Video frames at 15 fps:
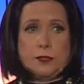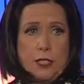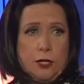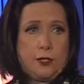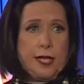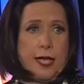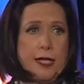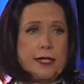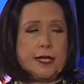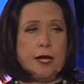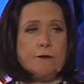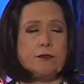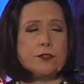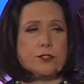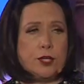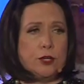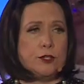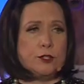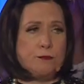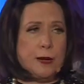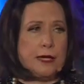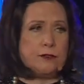Okay, a comfort zone
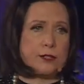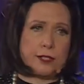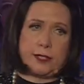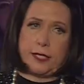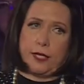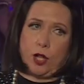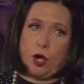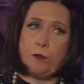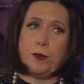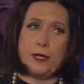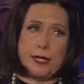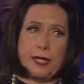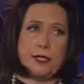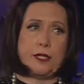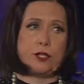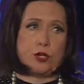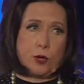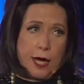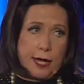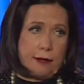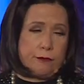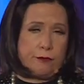is basically an open-ended
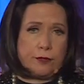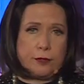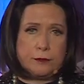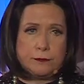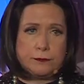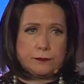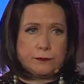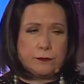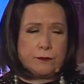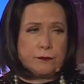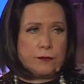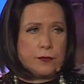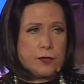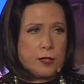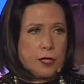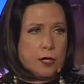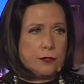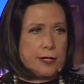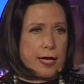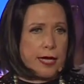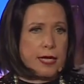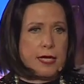grave.
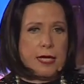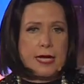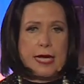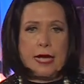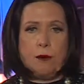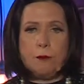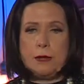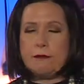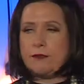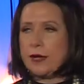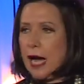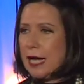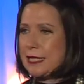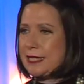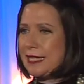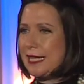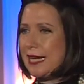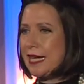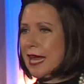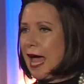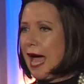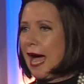Okay, and we've got to get